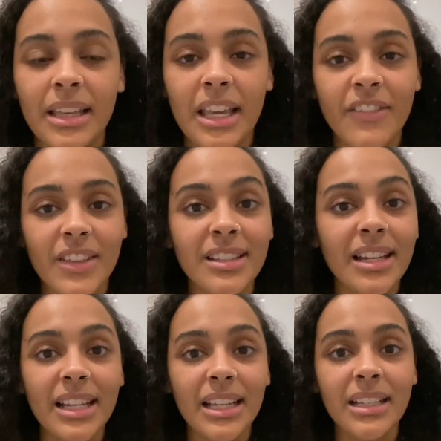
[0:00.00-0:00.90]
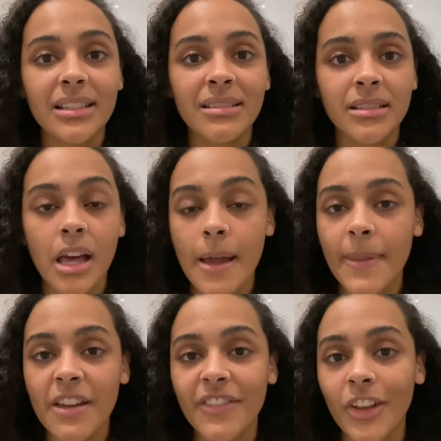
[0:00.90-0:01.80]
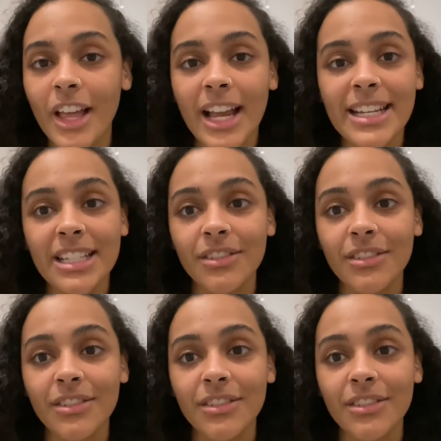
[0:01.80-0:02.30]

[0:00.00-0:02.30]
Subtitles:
If there's any time that I feel like I need